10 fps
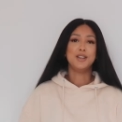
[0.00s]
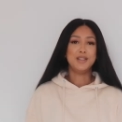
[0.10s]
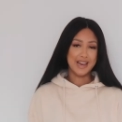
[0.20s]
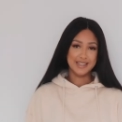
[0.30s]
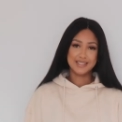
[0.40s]
So
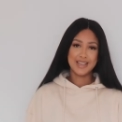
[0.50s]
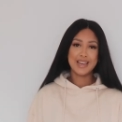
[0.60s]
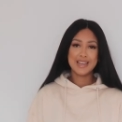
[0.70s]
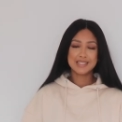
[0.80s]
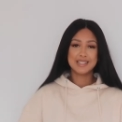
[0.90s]
yes, it
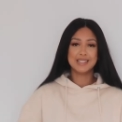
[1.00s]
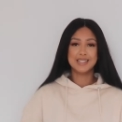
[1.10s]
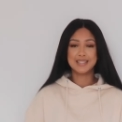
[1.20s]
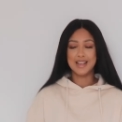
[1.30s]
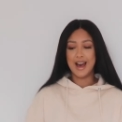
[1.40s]
is
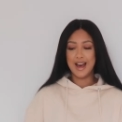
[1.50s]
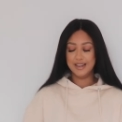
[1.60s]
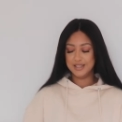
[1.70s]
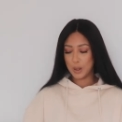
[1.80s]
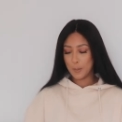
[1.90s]
this
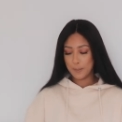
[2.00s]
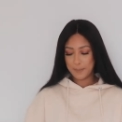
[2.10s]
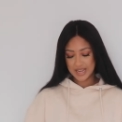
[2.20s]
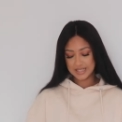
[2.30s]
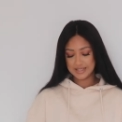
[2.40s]
sand
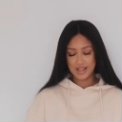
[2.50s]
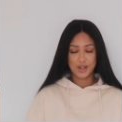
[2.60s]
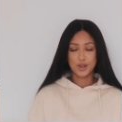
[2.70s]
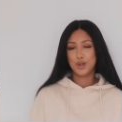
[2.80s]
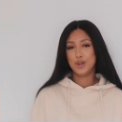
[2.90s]

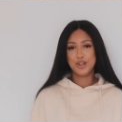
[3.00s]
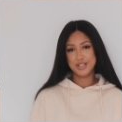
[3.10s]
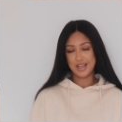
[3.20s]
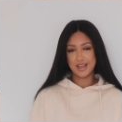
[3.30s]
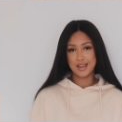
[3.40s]
basic
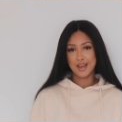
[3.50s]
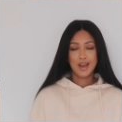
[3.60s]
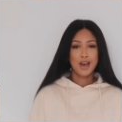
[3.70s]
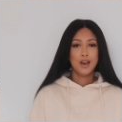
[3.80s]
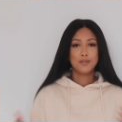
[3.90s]
hoodie
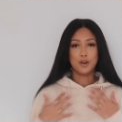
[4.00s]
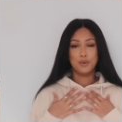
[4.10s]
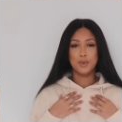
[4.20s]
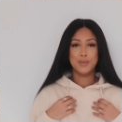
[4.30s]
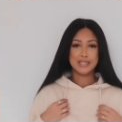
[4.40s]

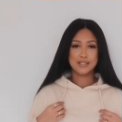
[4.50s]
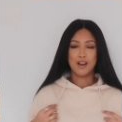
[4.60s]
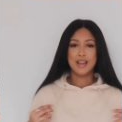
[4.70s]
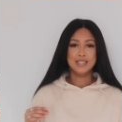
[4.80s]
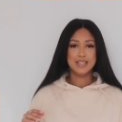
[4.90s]
from
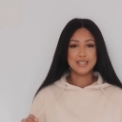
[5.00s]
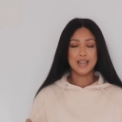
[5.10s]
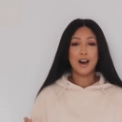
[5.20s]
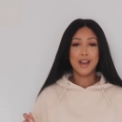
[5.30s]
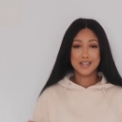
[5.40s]
Missguided.
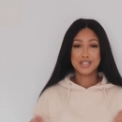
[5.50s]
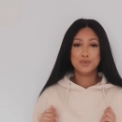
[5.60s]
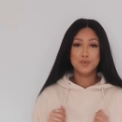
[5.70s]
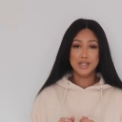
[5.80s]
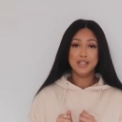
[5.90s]
I
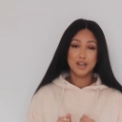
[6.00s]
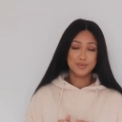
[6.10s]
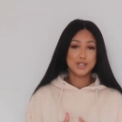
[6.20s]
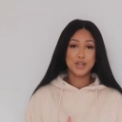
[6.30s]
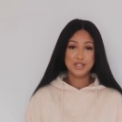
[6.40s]
actually really
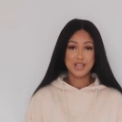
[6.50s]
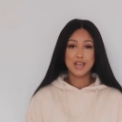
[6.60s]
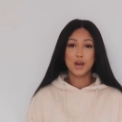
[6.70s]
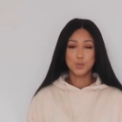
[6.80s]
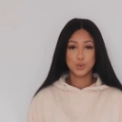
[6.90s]
love this
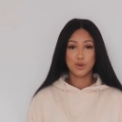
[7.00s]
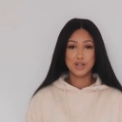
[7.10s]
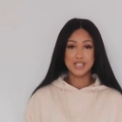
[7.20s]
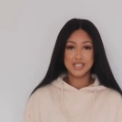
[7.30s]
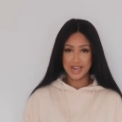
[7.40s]
hoodie. I wore
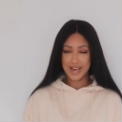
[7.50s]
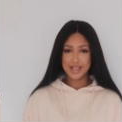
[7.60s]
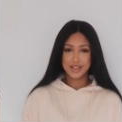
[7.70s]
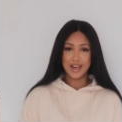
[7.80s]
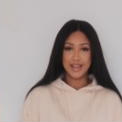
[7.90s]
it to
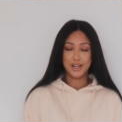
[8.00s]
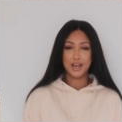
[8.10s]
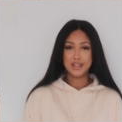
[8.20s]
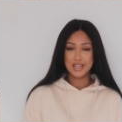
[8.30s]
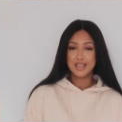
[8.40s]
death and
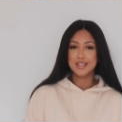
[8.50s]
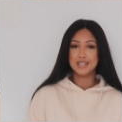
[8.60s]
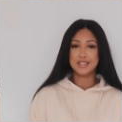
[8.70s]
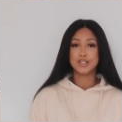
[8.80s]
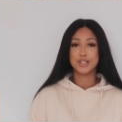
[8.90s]
I think
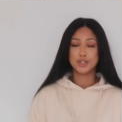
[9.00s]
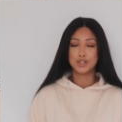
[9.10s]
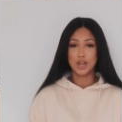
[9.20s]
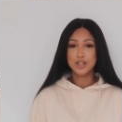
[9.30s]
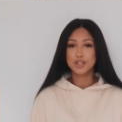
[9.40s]
this is
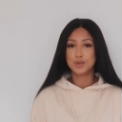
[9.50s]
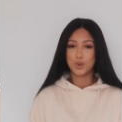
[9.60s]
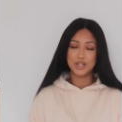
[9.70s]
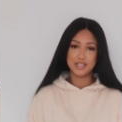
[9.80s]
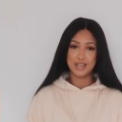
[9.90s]
such good
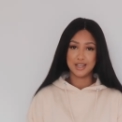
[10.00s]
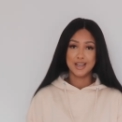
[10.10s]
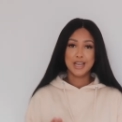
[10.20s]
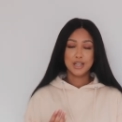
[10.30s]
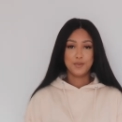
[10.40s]
quality
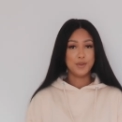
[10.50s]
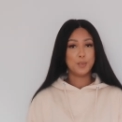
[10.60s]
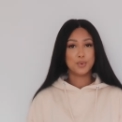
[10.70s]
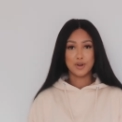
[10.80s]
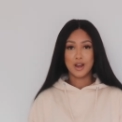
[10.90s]
for
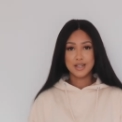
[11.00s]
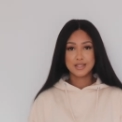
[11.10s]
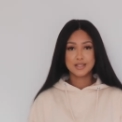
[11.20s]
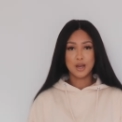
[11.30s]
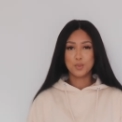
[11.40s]
the
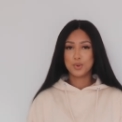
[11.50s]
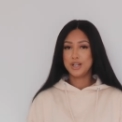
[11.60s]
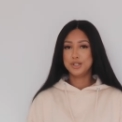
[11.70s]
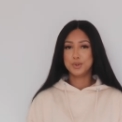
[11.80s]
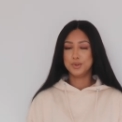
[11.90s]
price. I'm
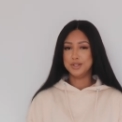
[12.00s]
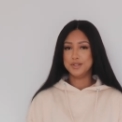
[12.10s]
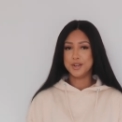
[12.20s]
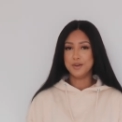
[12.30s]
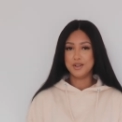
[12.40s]
pretty sure this
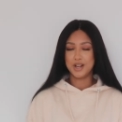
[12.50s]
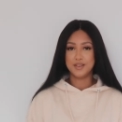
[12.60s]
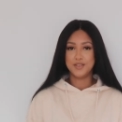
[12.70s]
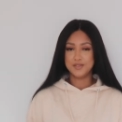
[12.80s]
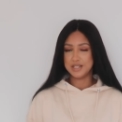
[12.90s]
is only
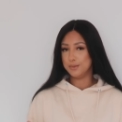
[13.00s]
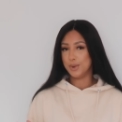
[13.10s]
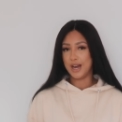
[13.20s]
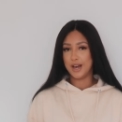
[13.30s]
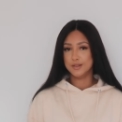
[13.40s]
like
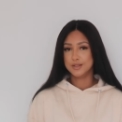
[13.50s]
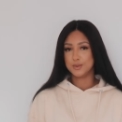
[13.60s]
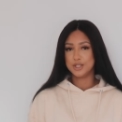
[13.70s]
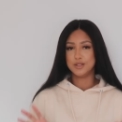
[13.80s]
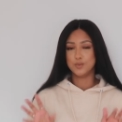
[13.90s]
£15,
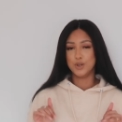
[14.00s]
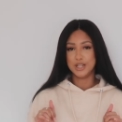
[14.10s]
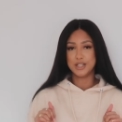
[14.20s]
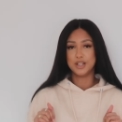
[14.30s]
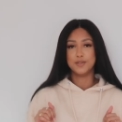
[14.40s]
which is
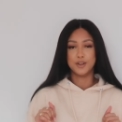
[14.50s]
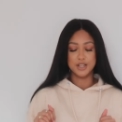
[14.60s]
really good for a